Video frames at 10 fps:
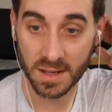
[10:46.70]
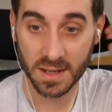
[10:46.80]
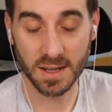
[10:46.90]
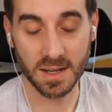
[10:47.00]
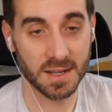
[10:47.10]

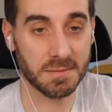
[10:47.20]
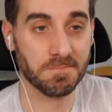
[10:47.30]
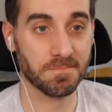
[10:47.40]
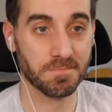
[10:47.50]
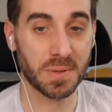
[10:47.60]

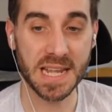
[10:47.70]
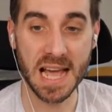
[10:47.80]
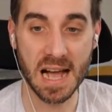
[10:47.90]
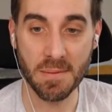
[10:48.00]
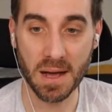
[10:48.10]
But
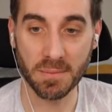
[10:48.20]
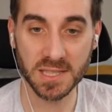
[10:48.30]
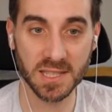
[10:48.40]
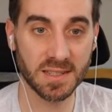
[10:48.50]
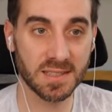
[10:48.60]
yeah, I'm
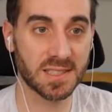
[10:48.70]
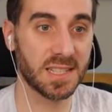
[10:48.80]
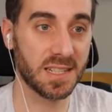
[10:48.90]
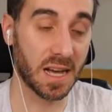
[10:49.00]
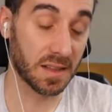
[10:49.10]
excited to
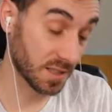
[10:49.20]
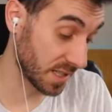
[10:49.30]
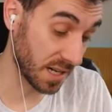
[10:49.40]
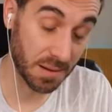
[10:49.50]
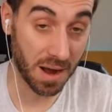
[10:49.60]
see.
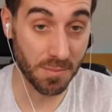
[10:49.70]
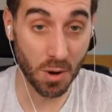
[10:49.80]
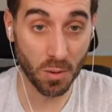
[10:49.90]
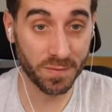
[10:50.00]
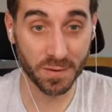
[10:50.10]
Listen,
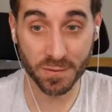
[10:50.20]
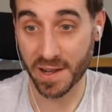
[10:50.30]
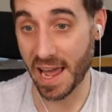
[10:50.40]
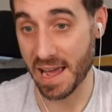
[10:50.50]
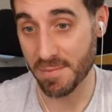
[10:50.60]
I'm hopeful
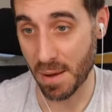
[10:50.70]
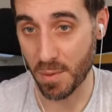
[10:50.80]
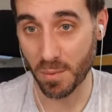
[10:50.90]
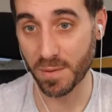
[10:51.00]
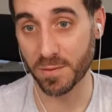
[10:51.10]
for Cam.
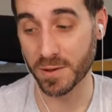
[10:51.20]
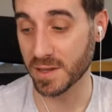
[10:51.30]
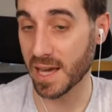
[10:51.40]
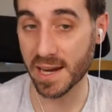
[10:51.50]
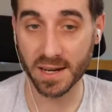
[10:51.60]
I'm hopeful for
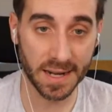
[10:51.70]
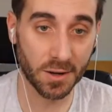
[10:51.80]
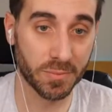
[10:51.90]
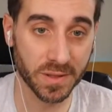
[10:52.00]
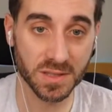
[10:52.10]
Atlanta. I
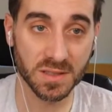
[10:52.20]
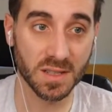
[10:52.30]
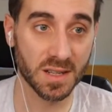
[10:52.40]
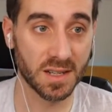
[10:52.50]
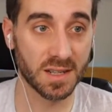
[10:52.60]
hope
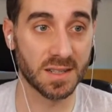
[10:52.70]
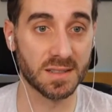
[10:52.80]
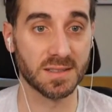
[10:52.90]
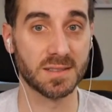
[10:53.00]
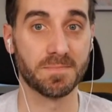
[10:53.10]
this
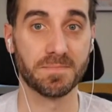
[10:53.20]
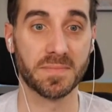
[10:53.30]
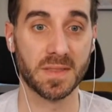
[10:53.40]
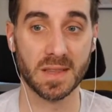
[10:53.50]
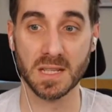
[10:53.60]

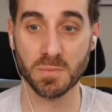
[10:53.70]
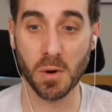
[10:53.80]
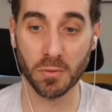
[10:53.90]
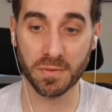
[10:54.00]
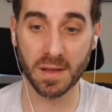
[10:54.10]

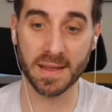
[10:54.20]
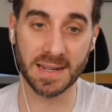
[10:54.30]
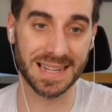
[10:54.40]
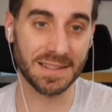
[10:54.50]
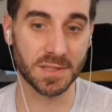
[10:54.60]

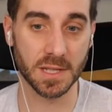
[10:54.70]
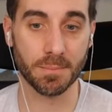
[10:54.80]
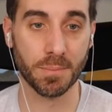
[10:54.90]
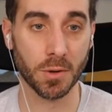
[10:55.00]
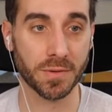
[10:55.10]
that gives
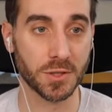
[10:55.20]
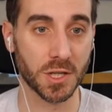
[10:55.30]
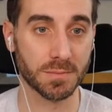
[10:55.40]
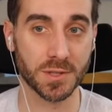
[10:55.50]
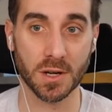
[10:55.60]
them both a
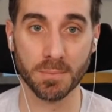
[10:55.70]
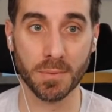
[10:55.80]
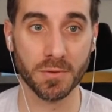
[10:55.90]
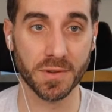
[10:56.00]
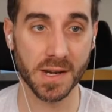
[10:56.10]
jump
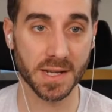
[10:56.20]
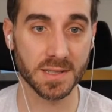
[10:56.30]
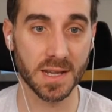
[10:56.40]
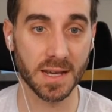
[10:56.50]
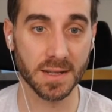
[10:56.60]
start, both the
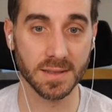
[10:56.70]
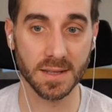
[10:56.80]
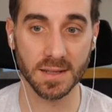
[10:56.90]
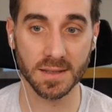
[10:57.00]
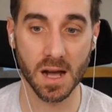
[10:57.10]
Knicks and
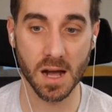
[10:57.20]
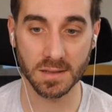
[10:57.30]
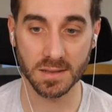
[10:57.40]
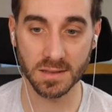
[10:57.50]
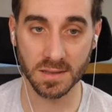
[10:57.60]
the
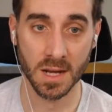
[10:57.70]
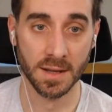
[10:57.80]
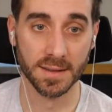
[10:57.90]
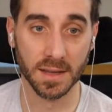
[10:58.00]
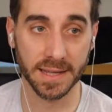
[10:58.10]
Hawks, because
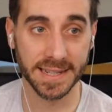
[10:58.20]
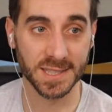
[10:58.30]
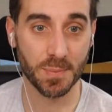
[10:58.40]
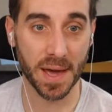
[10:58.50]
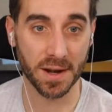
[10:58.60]
the league
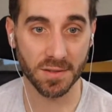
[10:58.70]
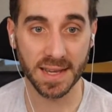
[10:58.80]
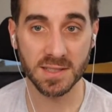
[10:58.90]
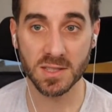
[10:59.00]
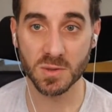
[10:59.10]
is better.
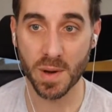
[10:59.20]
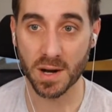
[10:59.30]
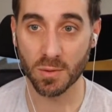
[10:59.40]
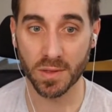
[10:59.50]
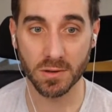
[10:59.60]
The East is
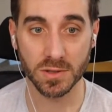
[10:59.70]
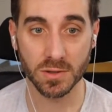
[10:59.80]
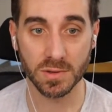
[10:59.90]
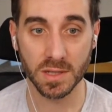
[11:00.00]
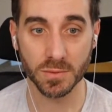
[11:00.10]
better when those
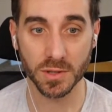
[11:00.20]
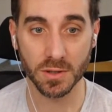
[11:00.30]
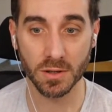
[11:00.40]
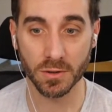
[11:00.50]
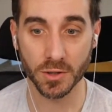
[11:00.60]
two teams
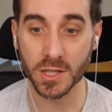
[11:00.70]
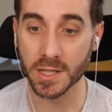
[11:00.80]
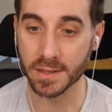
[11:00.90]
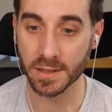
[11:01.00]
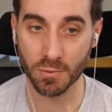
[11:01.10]
are good and